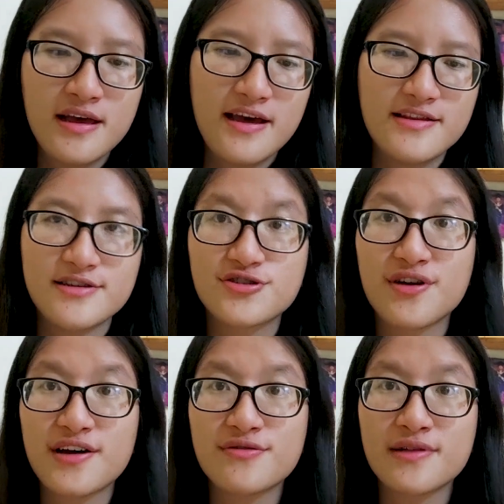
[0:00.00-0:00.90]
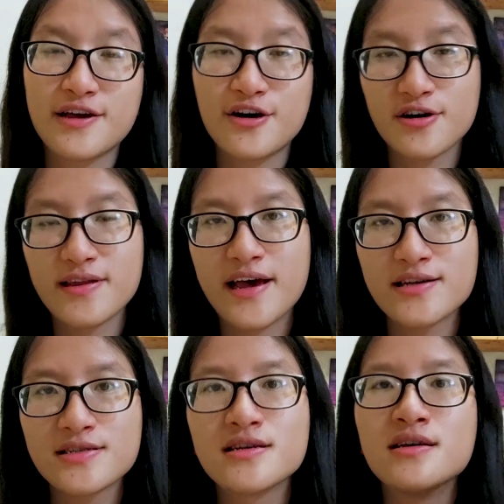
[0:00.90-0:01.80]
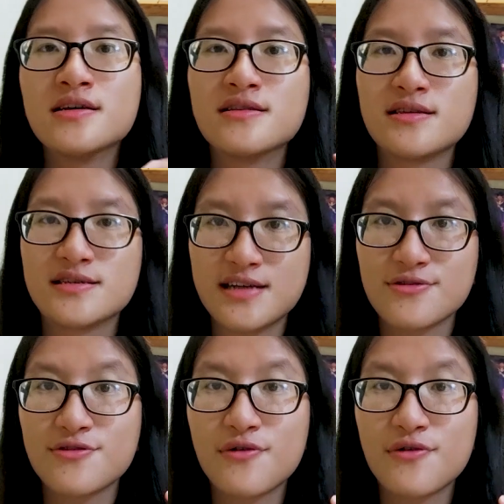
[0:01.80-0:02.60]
and he tried to like connect the Saudi